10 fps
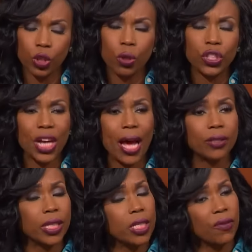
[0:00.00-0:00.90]
your
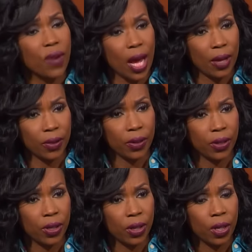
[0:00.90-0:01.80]
child needs a father.
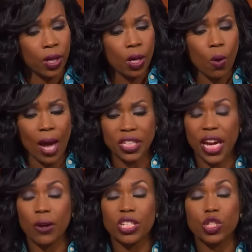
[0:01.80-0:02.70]
Yeah, of course.
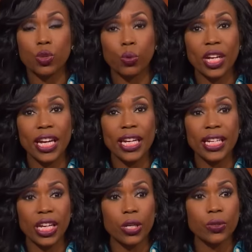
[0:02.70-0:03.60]
Quadier is three
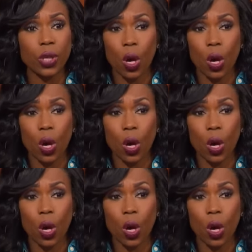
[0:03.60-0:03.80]
years